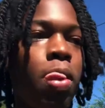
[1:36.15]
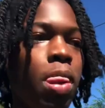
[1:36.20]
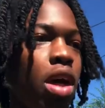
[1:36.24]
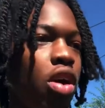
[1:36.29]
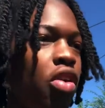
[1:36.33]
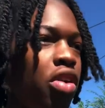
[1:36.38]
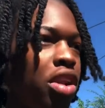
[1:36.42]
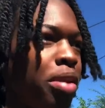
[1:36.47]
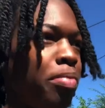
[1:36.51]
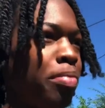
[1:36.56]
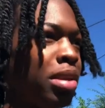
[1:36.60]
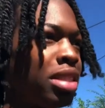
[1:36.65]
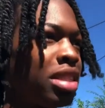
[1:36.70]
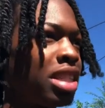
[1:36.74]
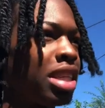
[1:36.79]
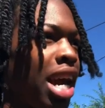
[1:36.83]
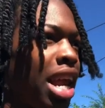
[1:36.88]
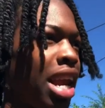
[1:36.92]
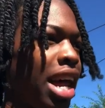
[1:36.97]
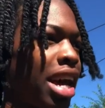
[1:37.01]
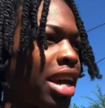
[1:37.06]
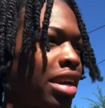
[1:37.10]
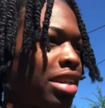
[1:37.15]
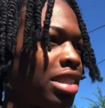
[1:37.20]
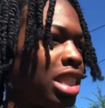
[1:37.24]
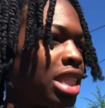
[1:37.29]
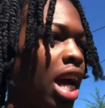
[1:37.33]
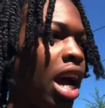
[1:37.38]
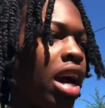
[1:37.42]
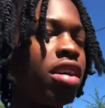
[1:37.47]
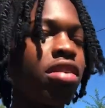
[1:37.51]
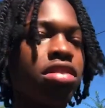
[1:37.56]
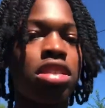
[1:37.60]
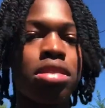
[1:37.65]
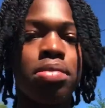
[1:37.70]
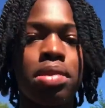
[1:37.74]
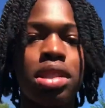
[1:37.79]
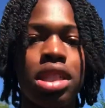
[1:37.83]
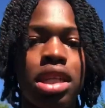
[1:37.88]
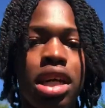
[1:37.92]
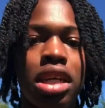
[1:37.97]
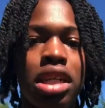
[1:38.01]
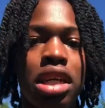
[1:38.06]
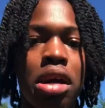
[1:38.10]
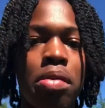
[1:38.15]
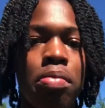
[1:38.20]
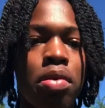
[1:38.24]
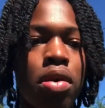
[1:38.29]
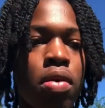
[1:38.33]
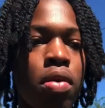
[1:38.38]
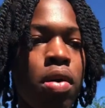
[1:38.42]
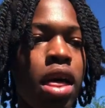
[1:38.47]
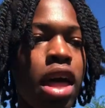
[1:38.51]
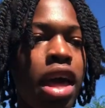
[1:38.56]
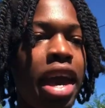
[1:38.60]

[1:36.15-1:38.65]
Or they must have got like a shot or some shit like that, bro.